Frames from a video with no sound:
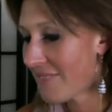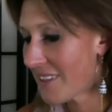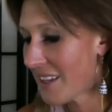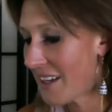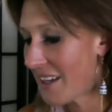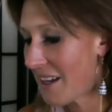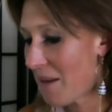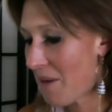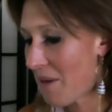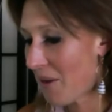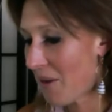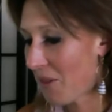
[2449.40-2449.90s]

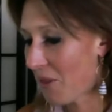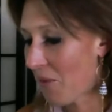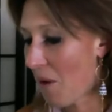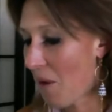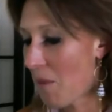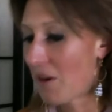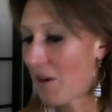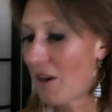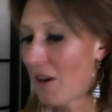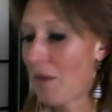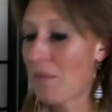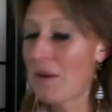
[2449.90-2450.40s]
about the
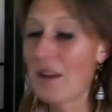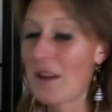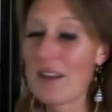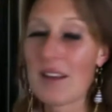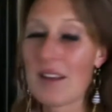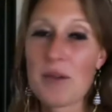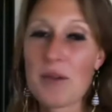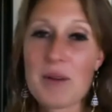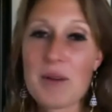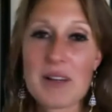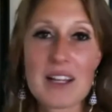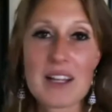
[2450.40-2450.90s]
webinar, but I don't
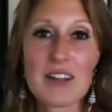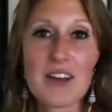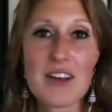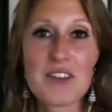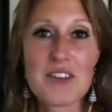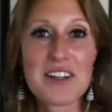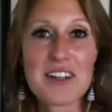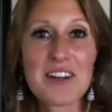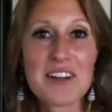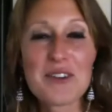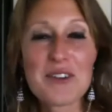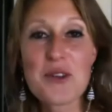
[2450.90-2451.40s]
want to get lost
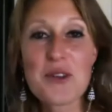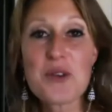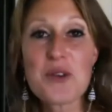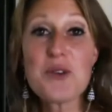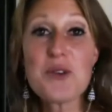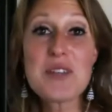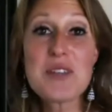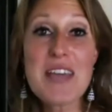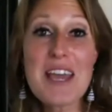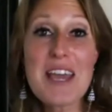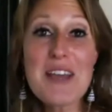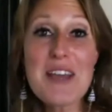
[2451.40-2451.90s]
in here. So
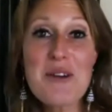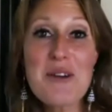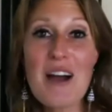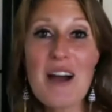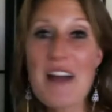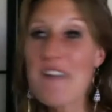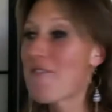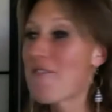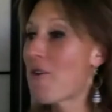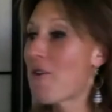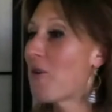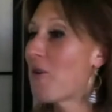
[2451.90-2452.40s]
you take your
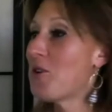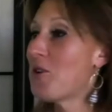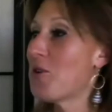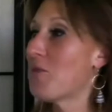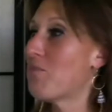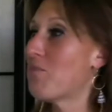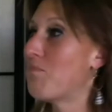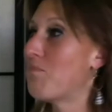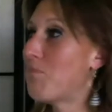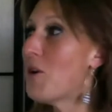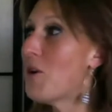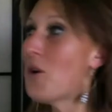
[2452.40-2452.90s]
iPhone, you
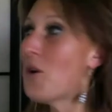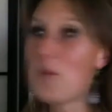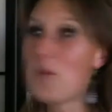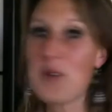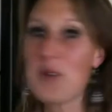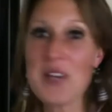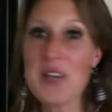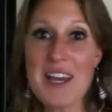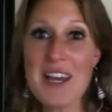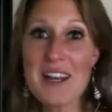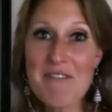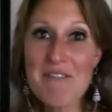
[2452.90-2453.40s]
boom, you
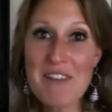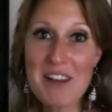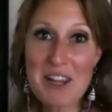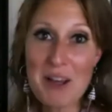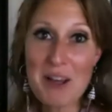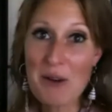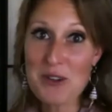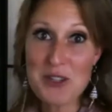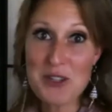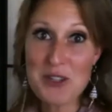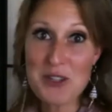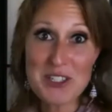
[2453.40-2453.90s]
hit a
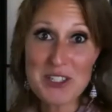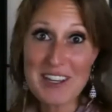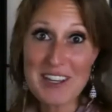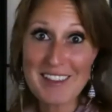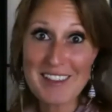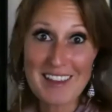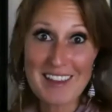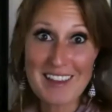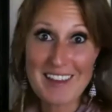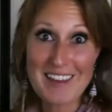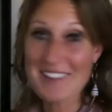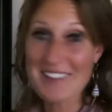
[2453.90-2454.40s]
video just like
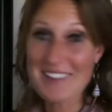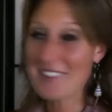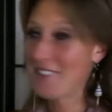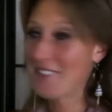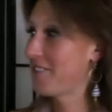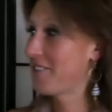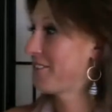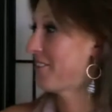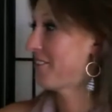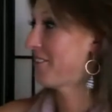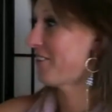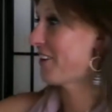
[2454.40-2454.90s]
this,
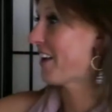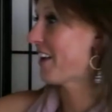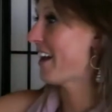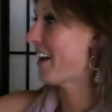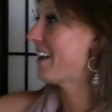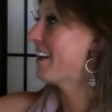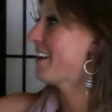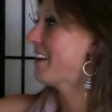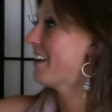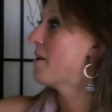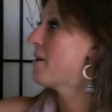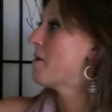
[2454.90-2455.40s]

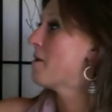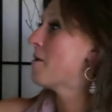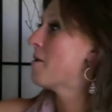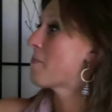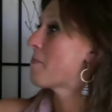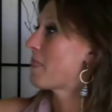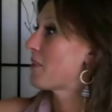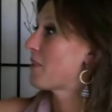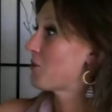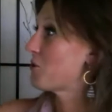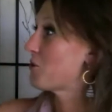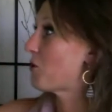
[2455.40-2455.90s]
okay?
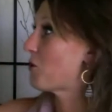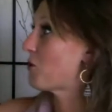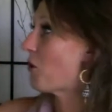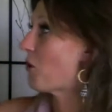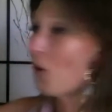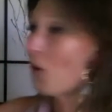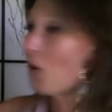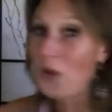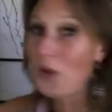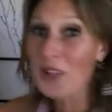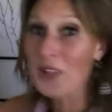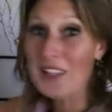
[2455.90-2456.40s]
So you
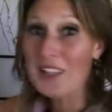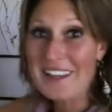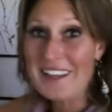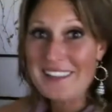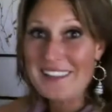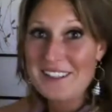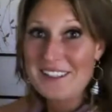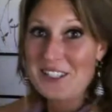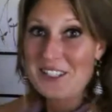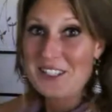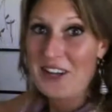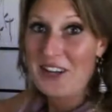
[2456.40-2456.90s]
hold it like
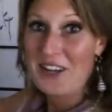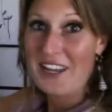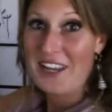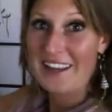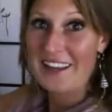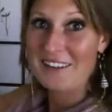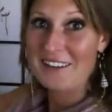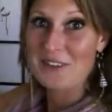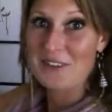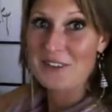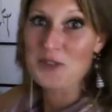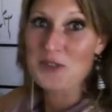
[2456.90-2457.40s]
this in your
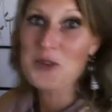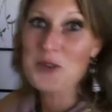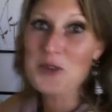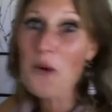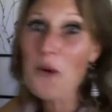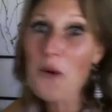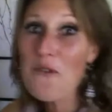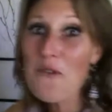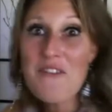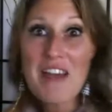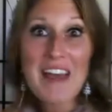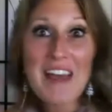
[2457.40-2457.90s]
hand. There's
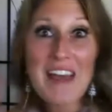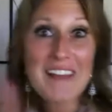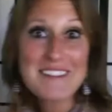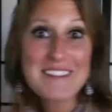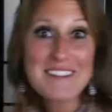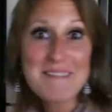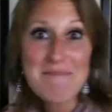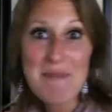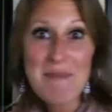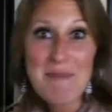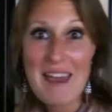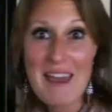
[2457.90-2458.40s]
no
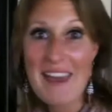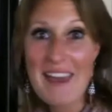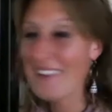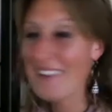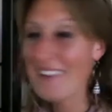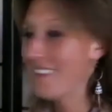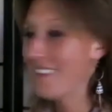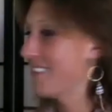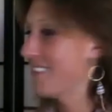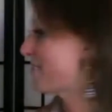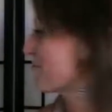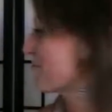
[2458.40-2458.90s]
fancy
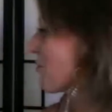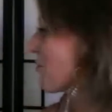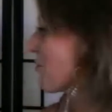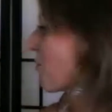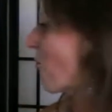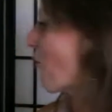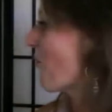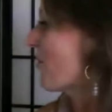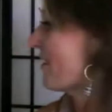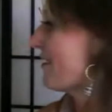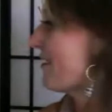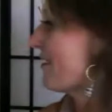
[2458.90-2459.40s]
pants recording